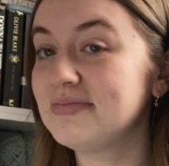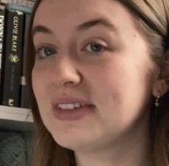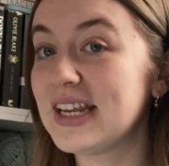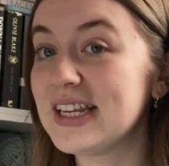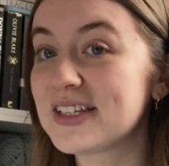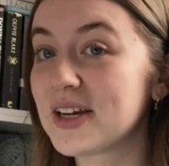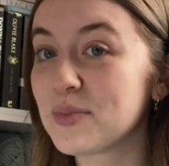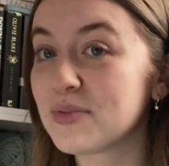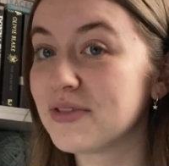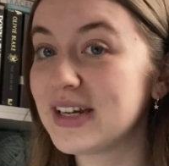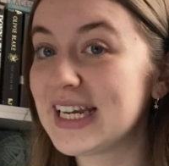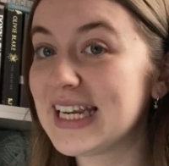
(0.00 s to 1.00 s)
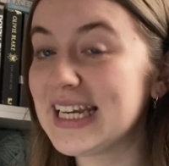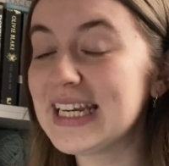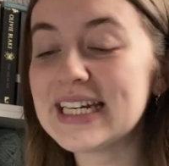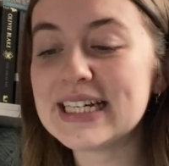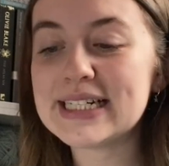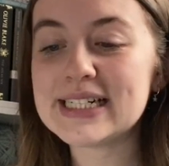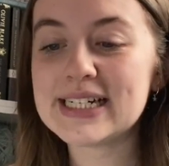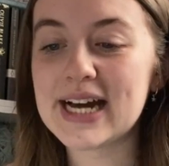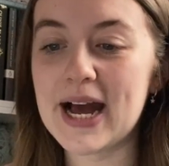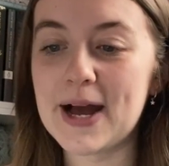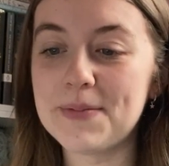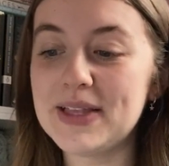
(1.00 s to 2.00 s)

any type really um,